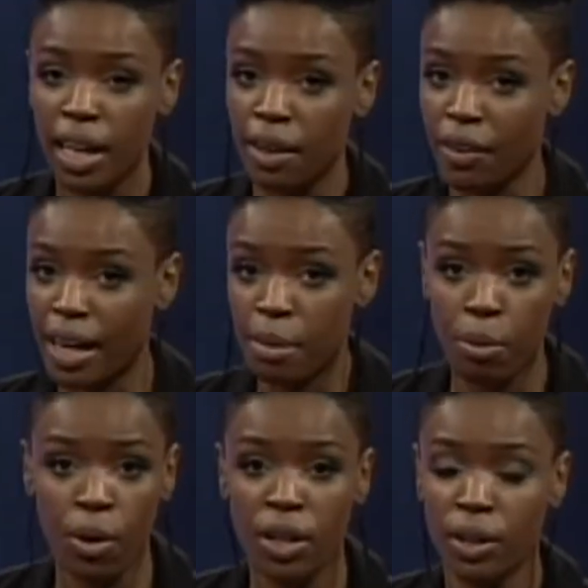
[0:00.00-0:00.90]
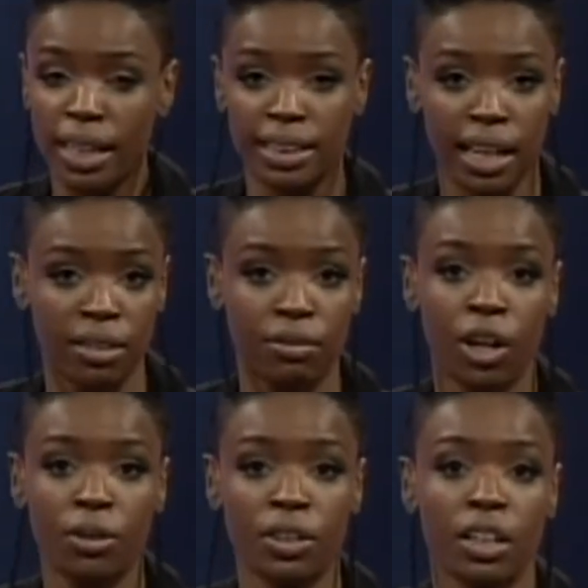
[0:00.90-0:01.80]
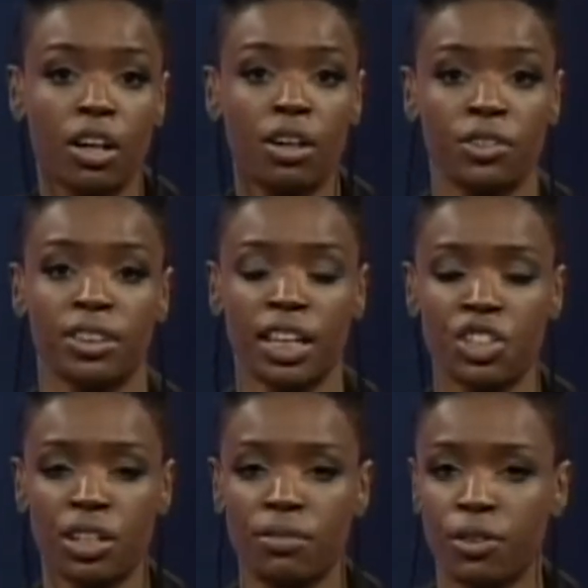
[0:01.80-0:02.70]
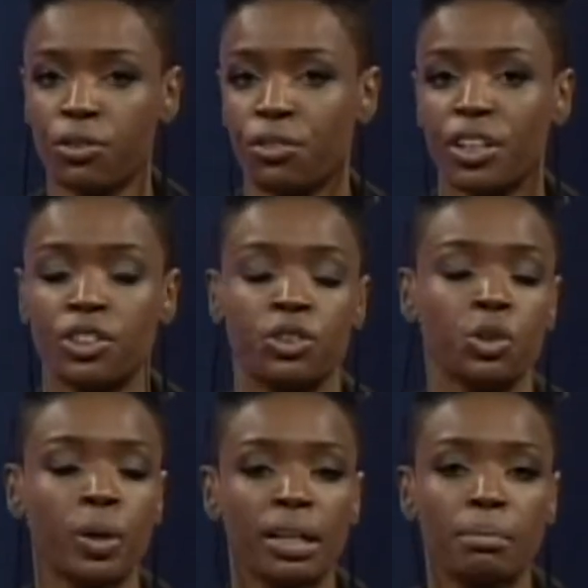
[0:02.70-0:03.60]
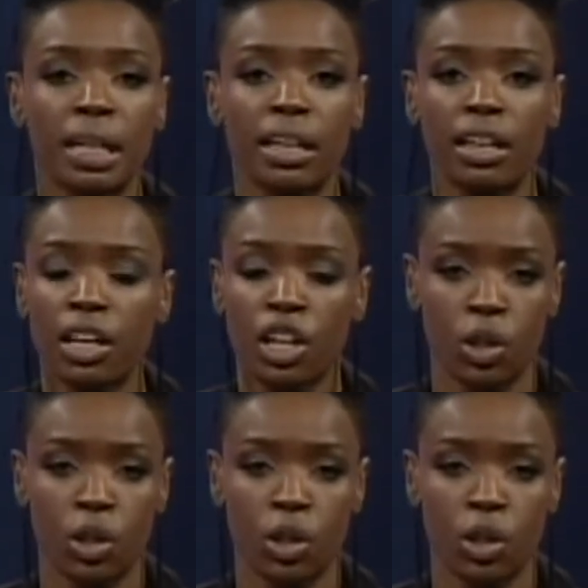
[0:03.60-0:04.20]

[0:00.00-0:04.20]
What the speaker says: If at any point you'd like to get involved in the conversation, feel free to tweet me.